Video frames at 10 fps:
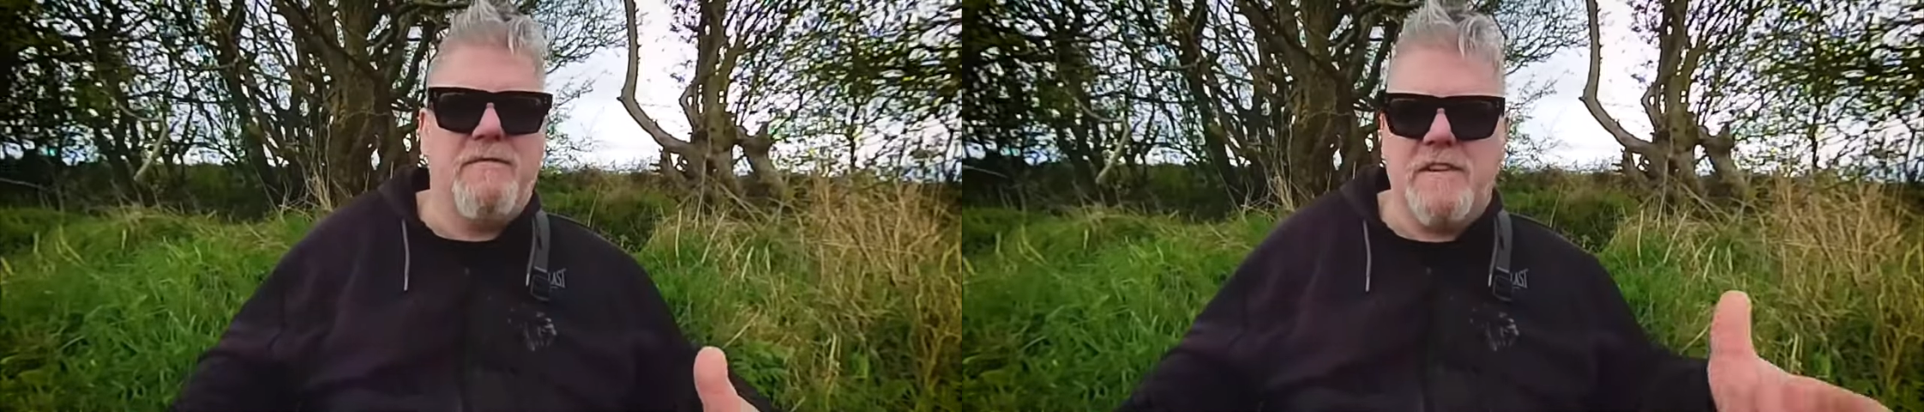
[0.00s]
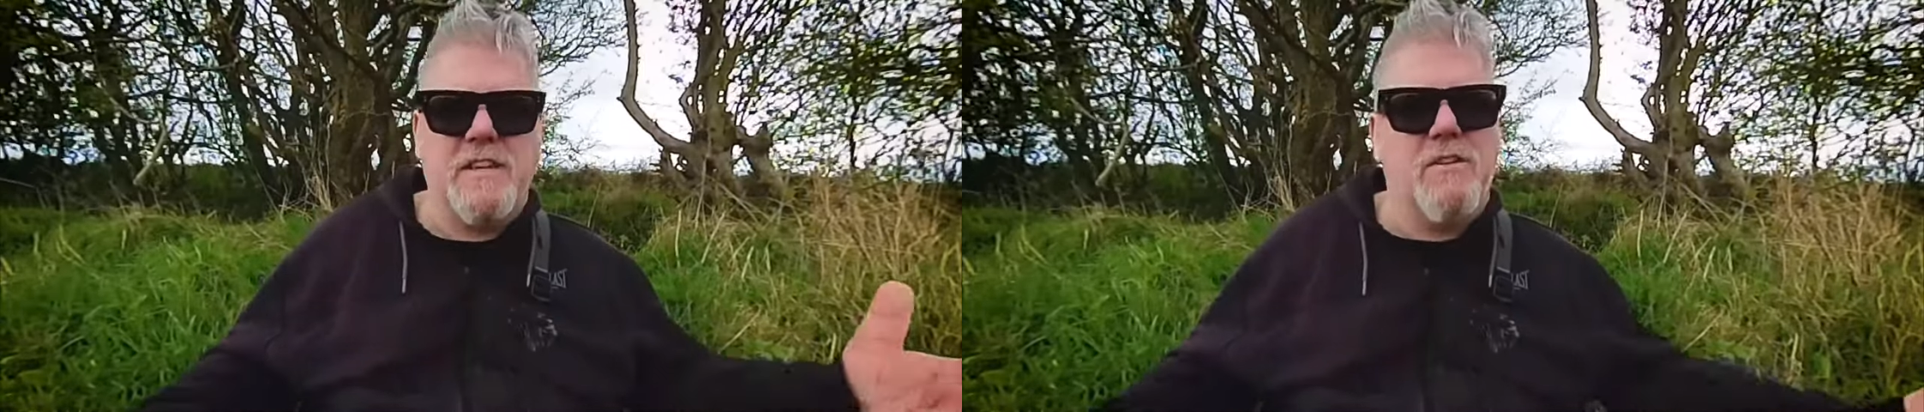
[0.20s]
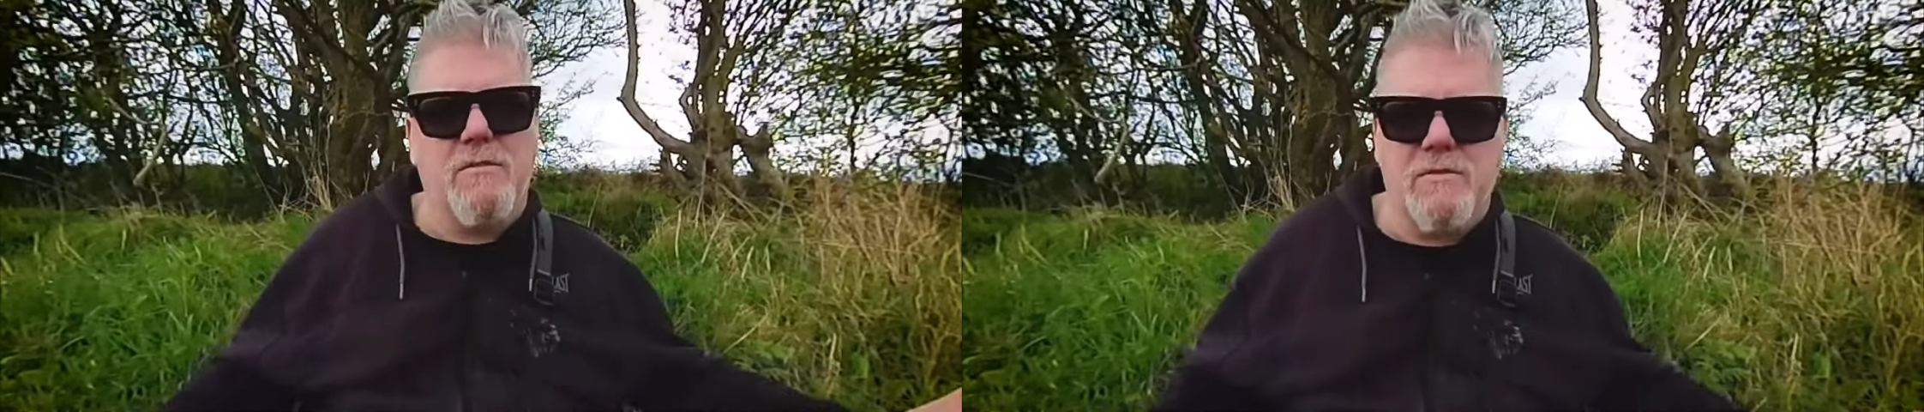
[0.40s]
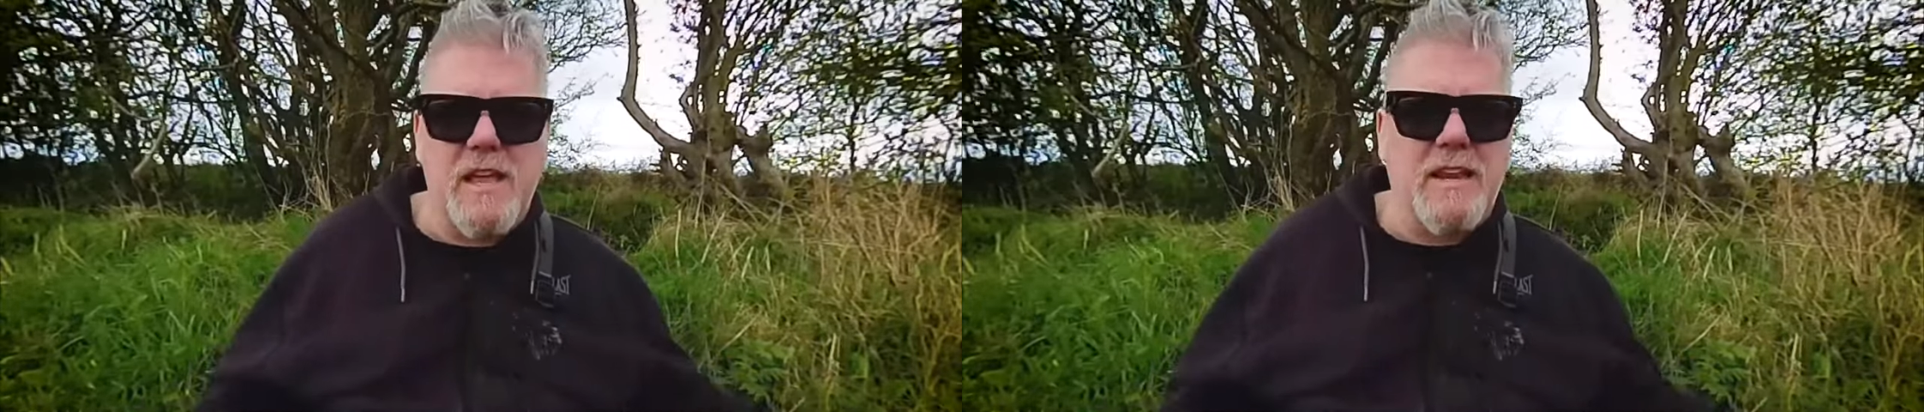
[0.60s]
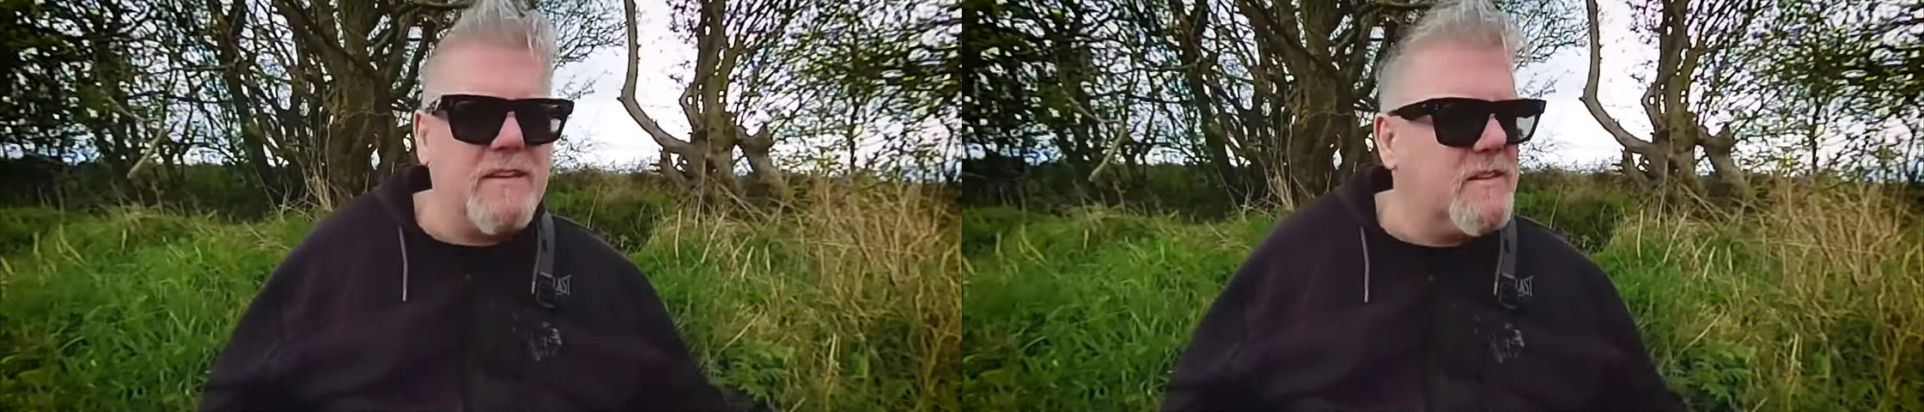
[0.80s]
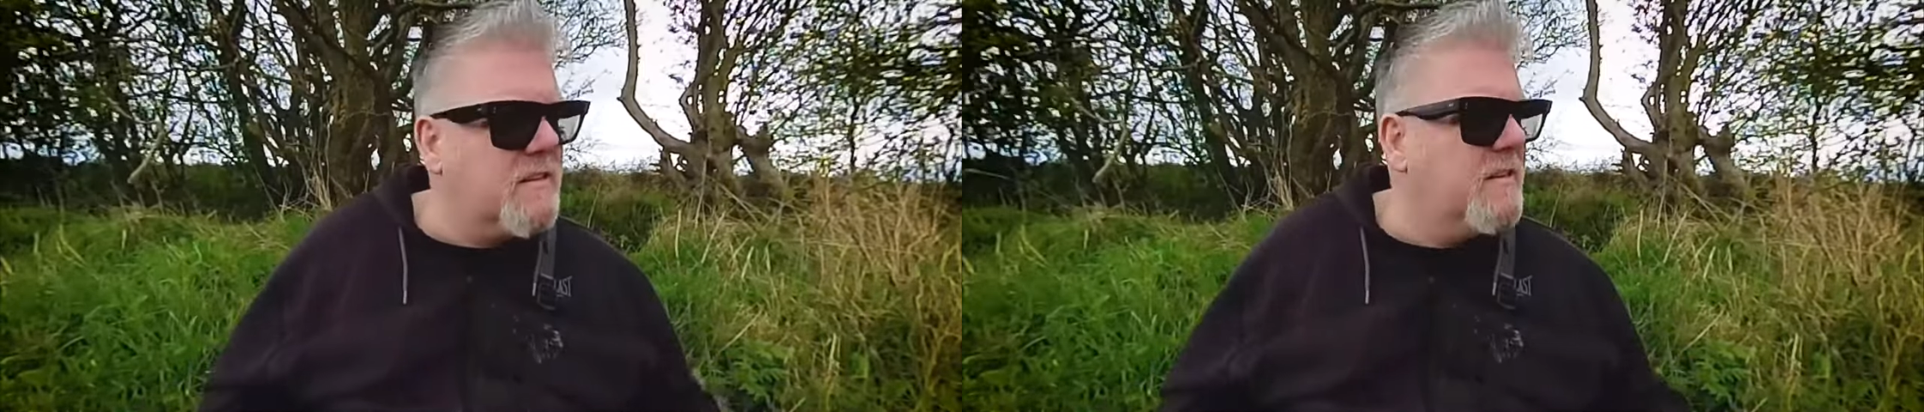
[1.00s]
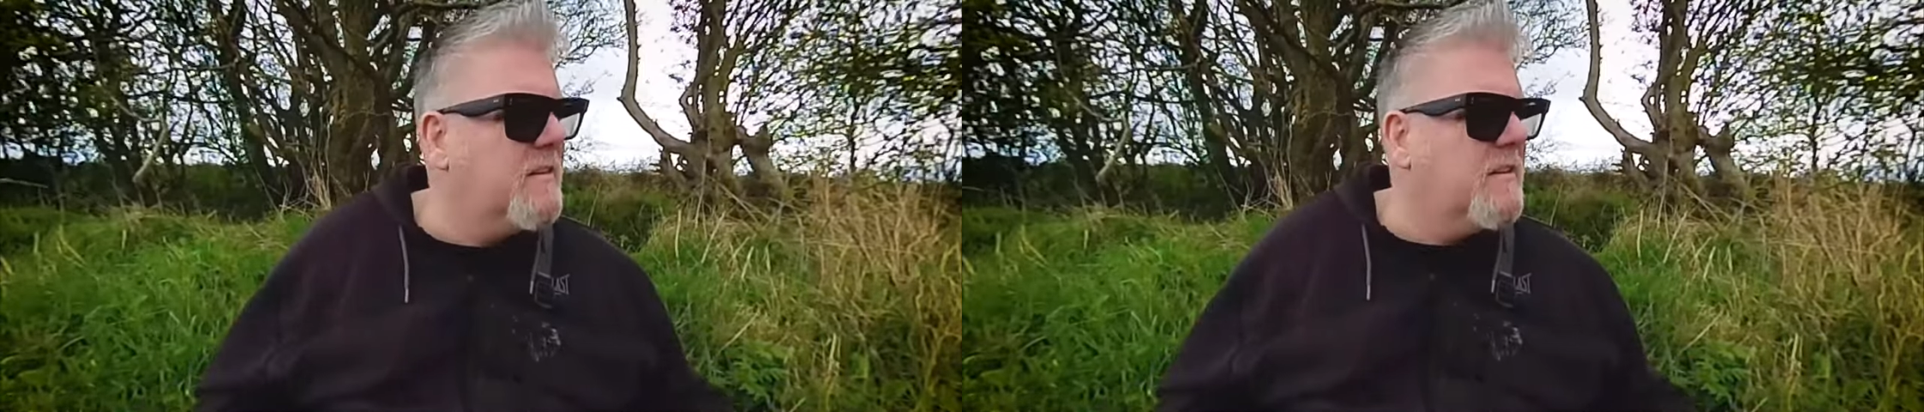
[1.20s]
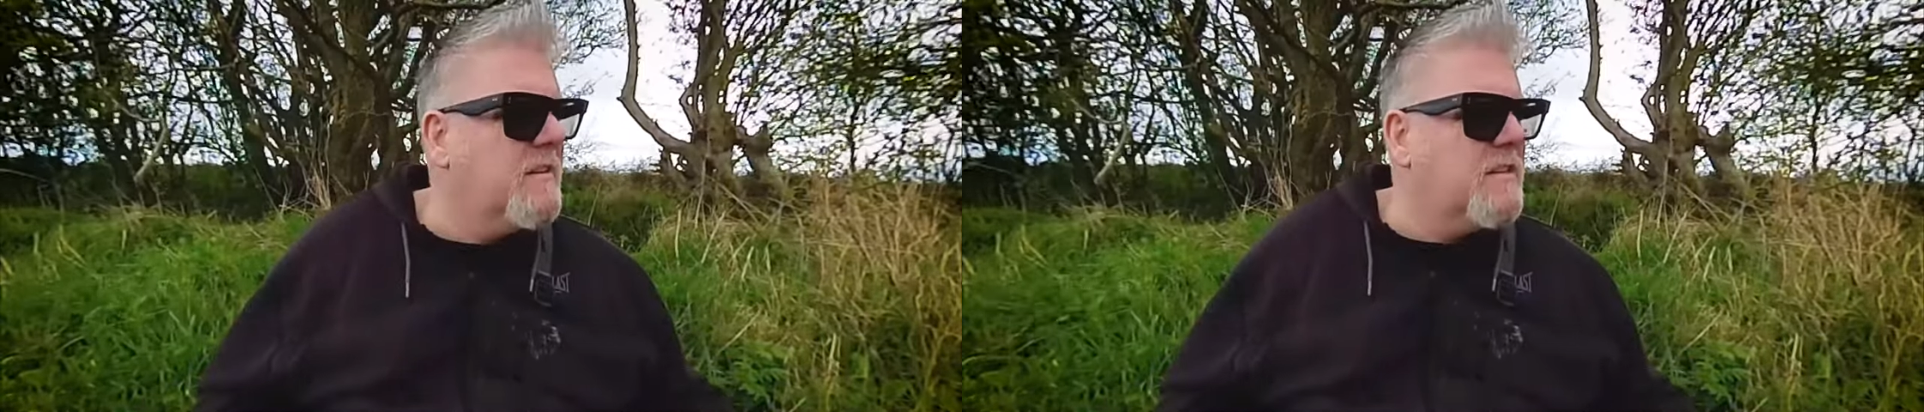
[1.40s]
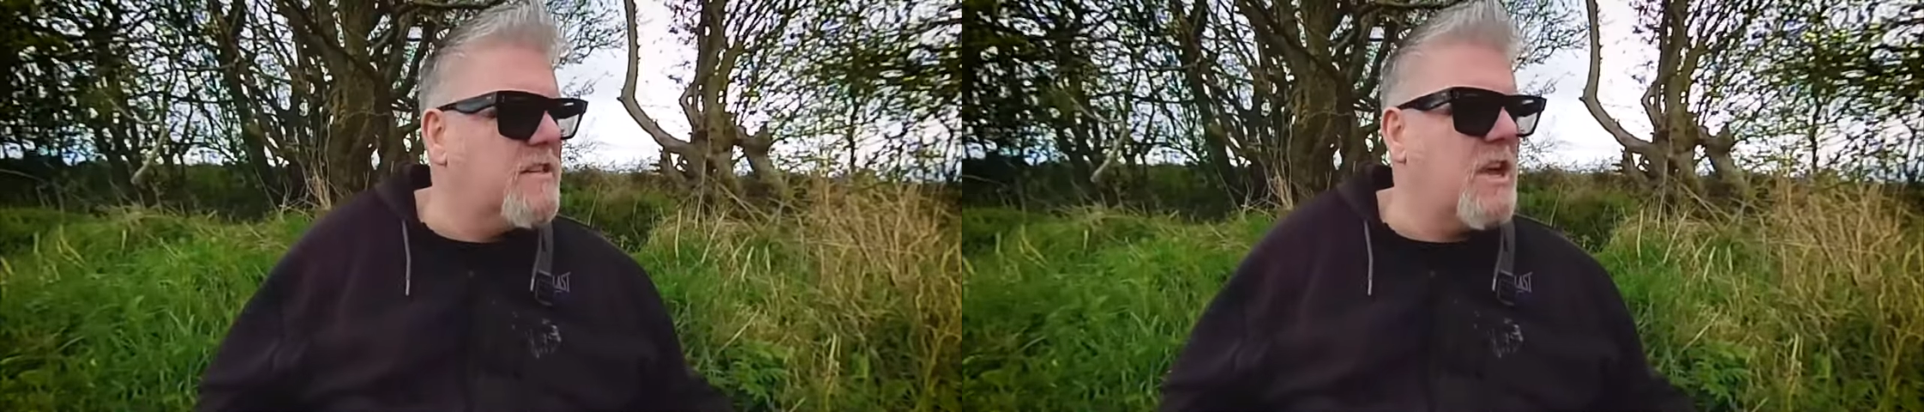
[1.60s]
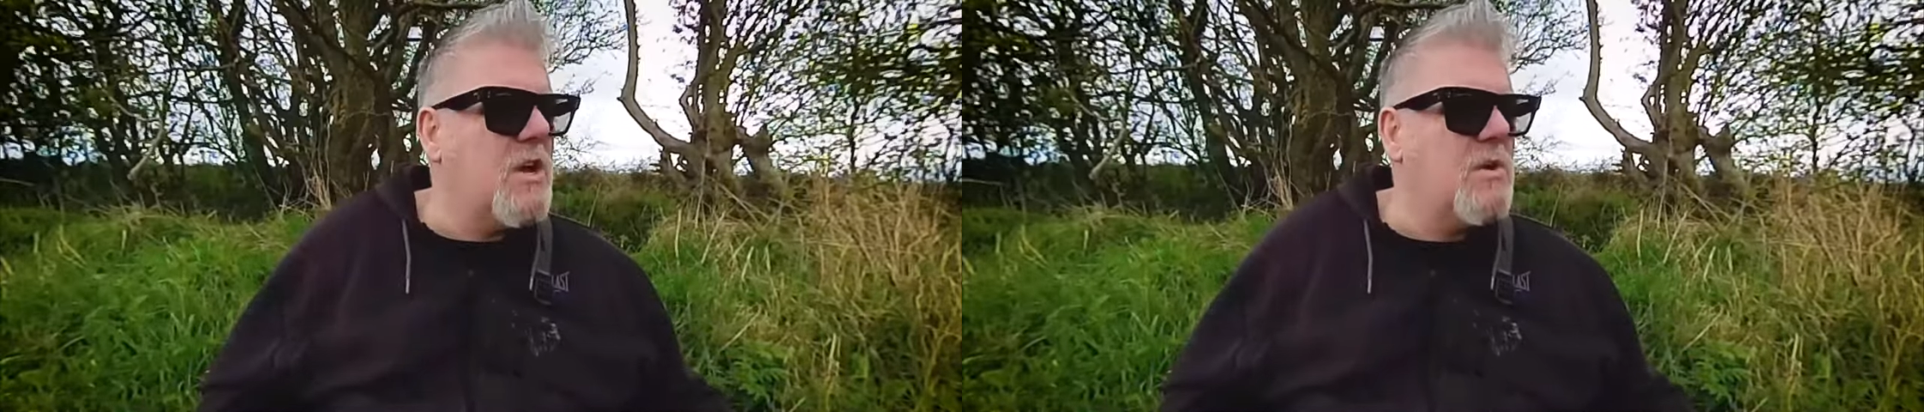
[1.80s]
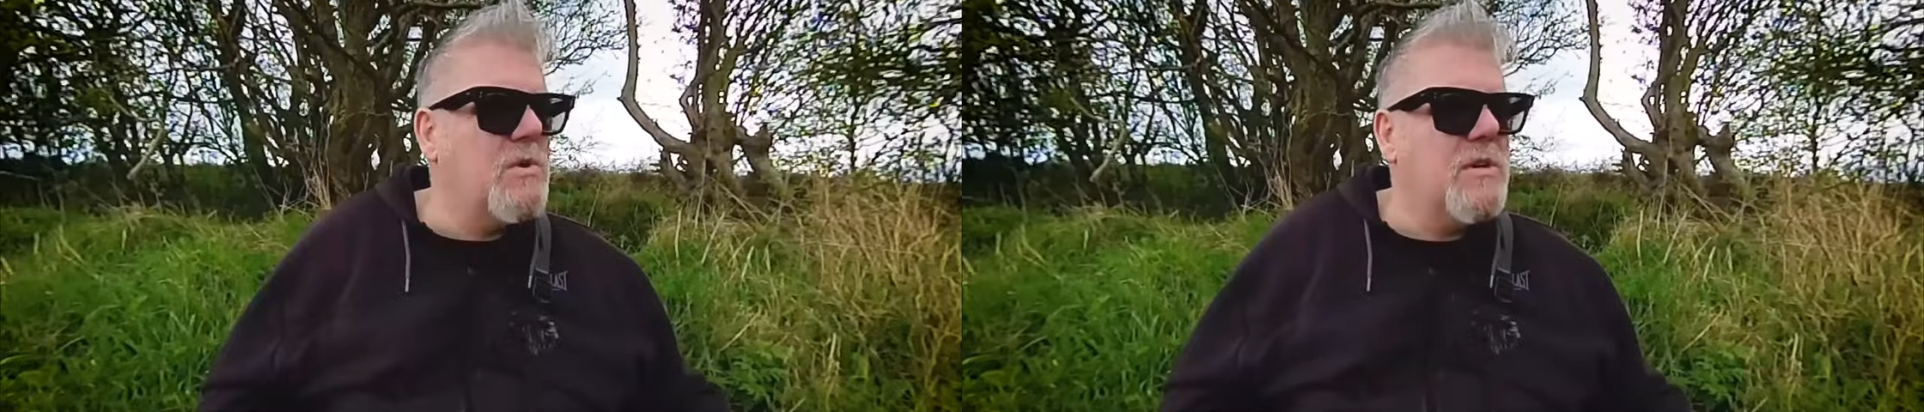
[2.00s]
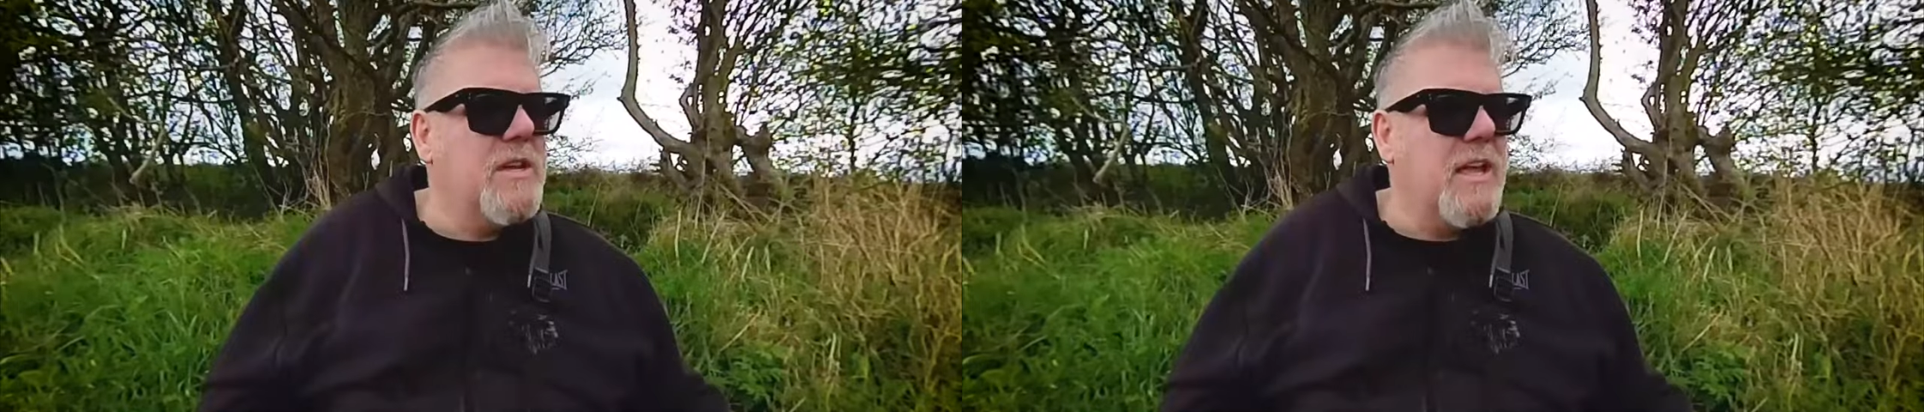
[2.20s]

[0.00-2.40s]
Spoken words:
physical things. So